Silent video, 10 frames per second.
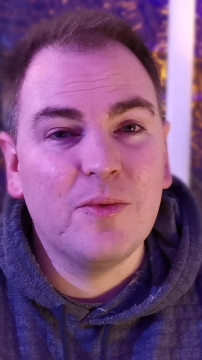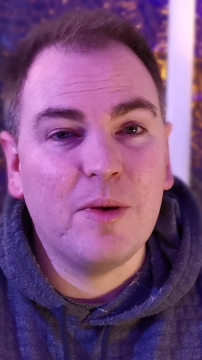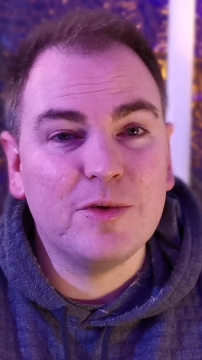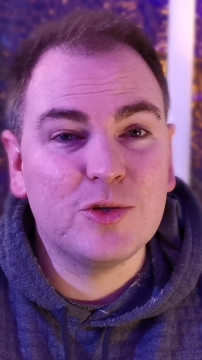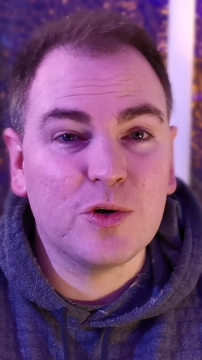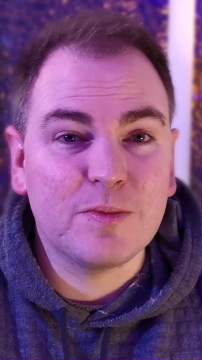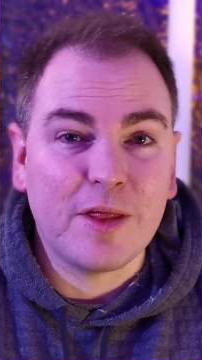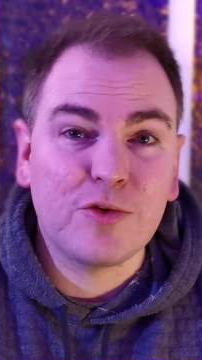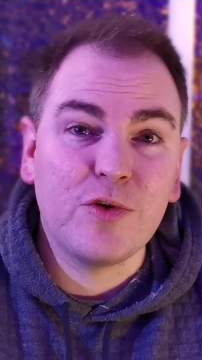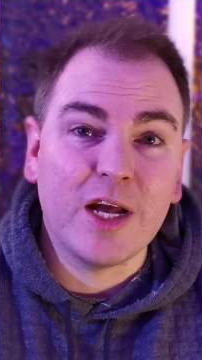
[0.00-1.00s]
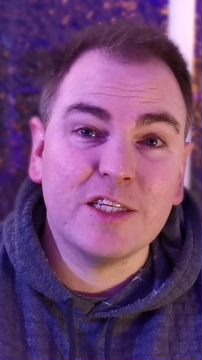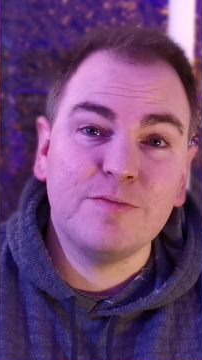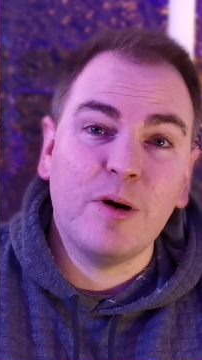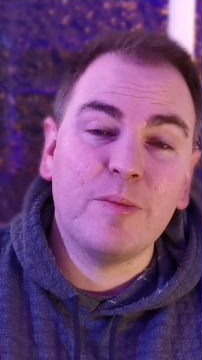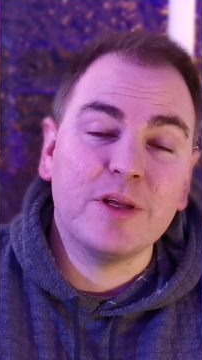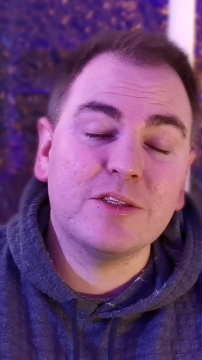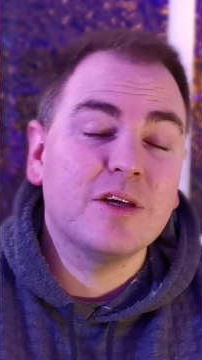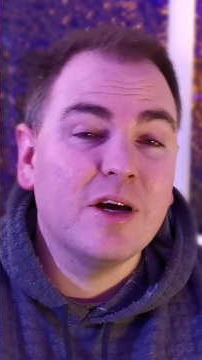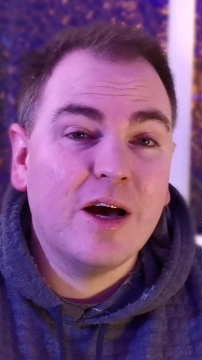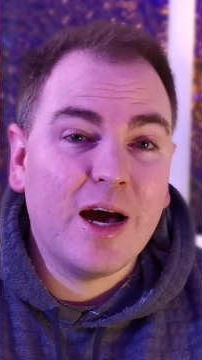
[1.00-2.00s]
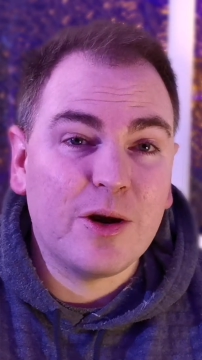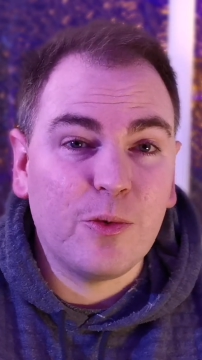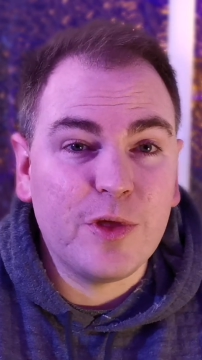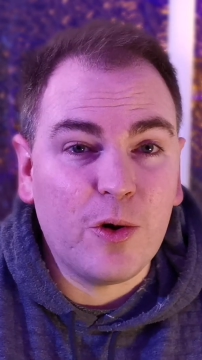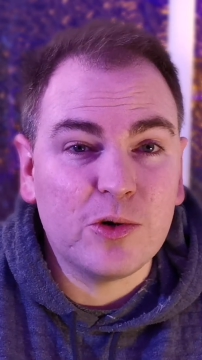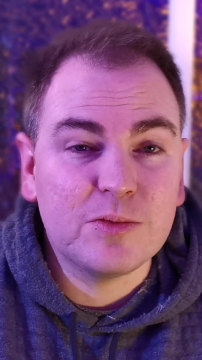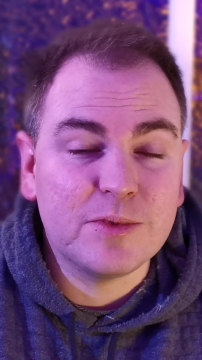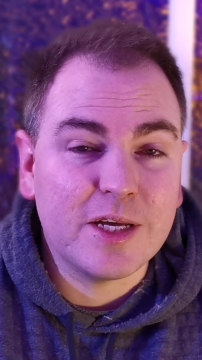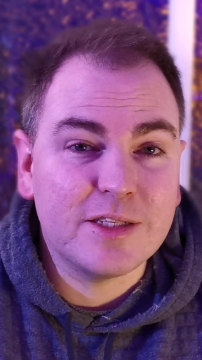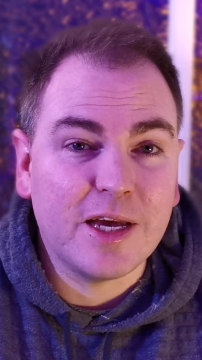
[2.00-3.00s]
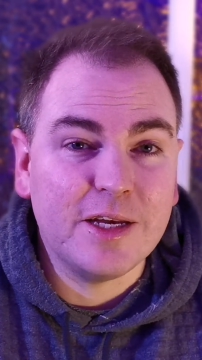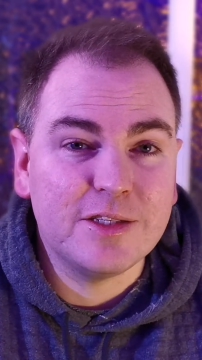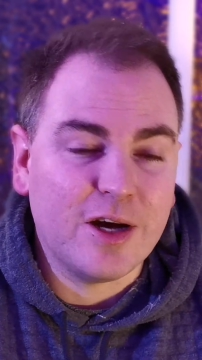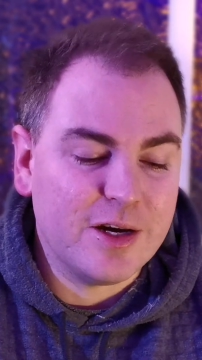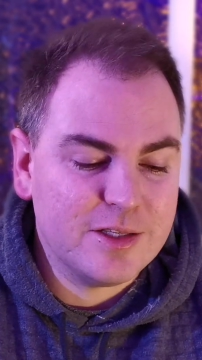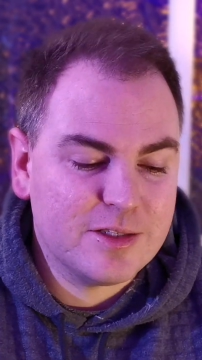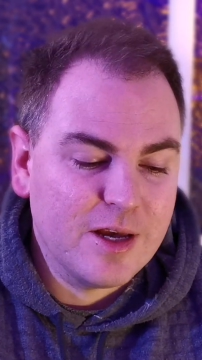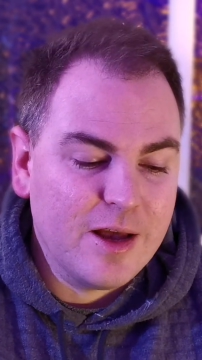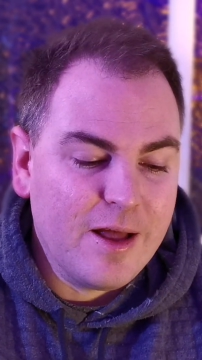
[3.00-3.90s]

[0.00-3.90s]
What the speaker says: when we talked about the creative puppets and all the awesome things that he designs.